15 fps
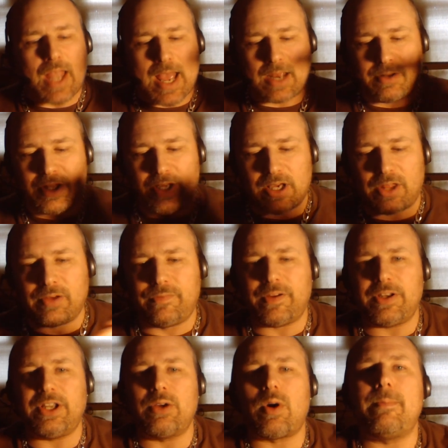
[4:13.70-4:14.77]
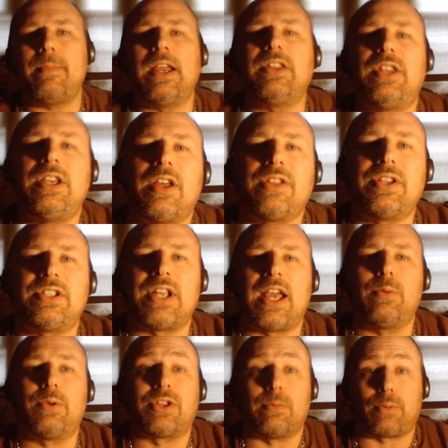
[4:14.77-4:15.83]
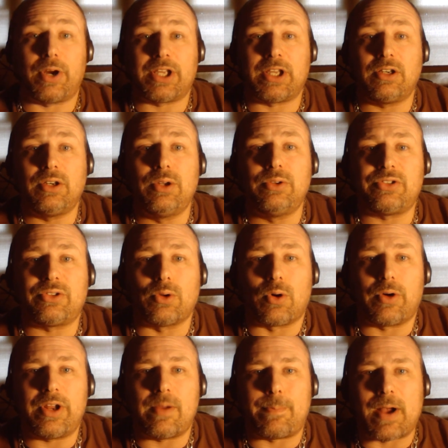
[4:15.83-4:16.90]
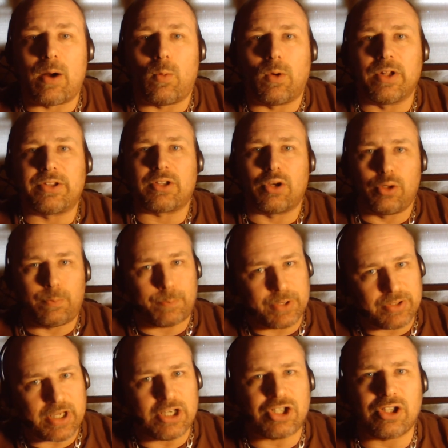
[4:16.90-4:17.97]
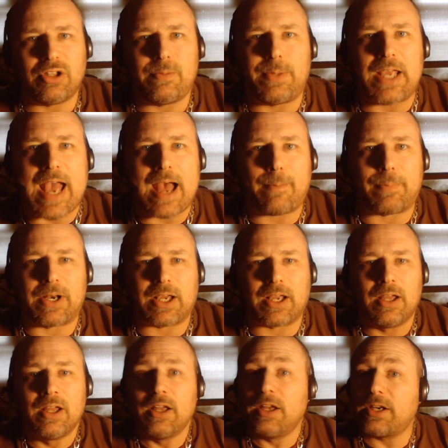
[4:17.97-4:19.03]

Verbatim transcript: And the other video I made the other day with the breaking news story about what could potentially be happening.